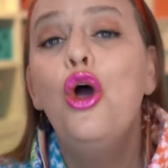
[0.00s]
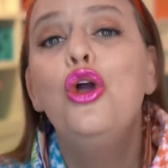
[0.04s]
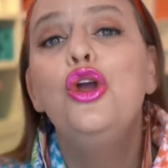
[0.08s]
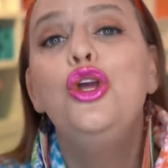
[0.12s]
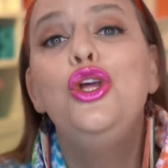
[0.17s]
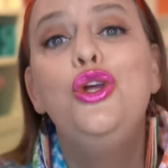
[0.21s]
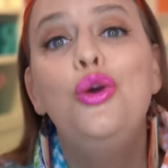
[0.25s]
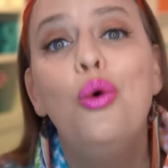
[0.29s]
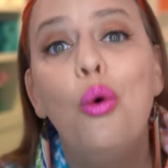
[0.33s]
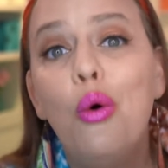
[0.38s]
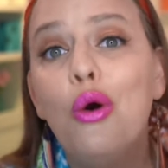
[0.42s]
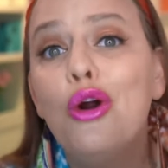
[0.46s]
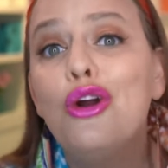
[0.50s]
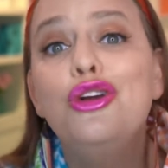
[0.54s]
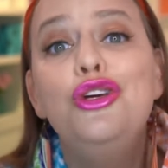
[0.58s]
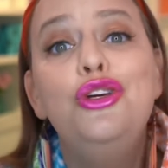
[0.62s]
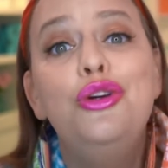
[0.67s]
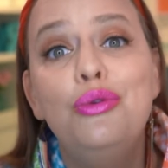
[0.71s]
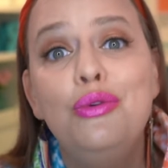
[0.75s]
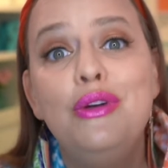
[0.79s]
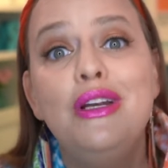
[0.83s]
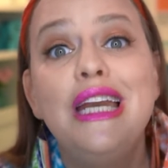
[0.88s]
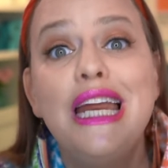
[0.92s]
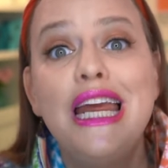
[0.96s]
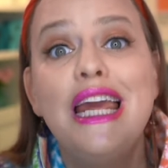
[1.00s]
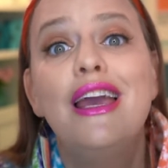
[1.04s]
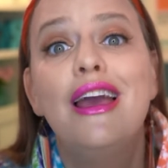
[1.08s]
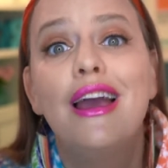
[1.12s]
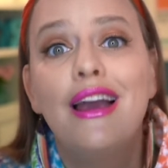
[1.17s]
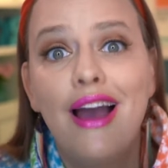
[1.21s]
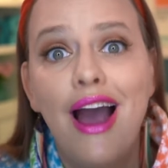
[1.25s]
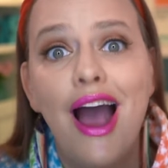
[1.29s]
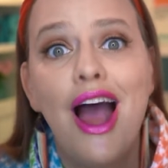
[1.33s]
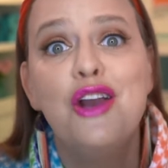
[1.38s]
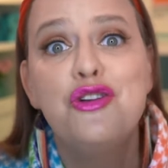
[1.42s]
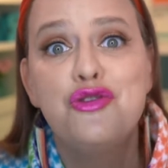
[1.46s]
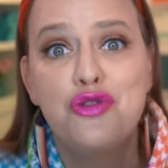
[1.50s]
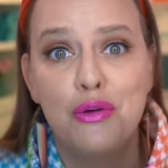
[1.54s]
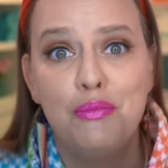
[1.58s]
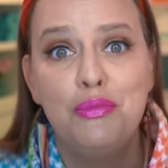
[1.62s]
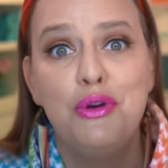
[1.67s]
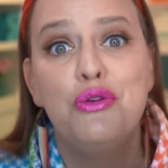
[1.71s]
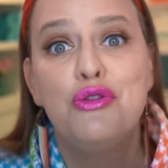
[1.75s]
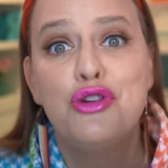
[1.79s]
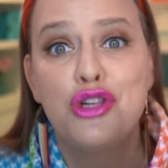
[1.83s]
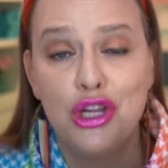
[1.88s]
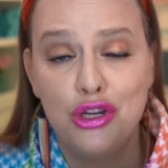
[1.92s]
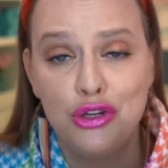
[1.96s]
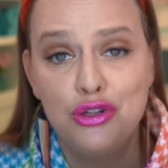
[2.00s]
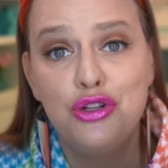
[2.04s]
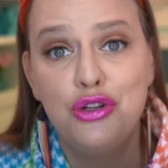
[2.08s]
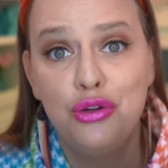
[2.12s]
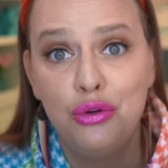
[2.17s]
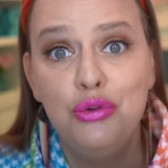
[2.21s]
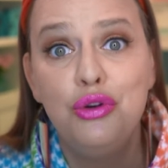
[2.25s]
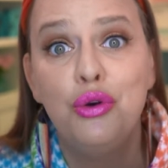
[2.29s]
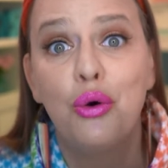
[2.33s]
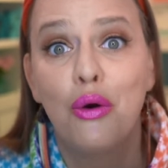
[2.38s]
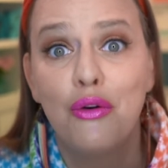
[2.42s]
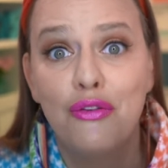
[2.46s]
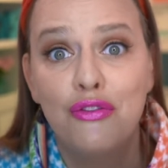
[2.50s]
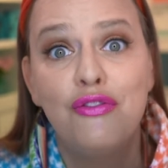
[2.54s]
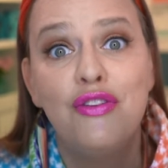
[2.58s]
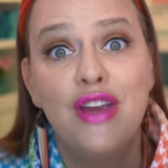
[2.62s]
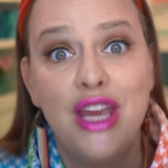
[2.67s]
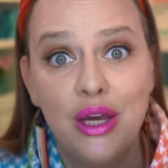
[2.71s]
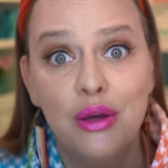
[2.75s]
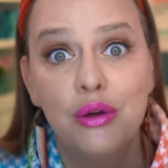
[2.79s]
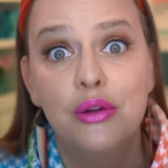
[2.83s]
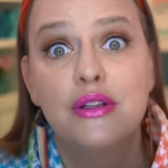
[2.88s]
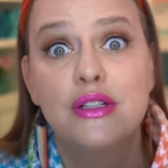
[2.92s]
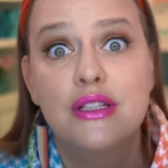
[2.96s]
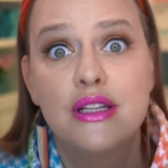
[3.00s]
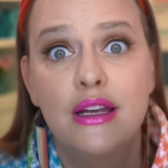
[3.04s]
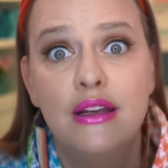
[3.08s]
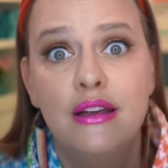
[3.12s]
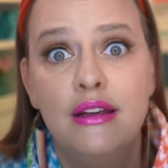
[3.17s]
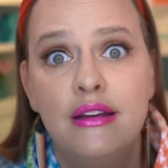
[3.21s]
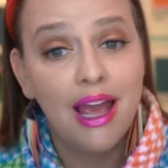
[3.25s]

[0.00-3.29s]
your unique contribution to your field.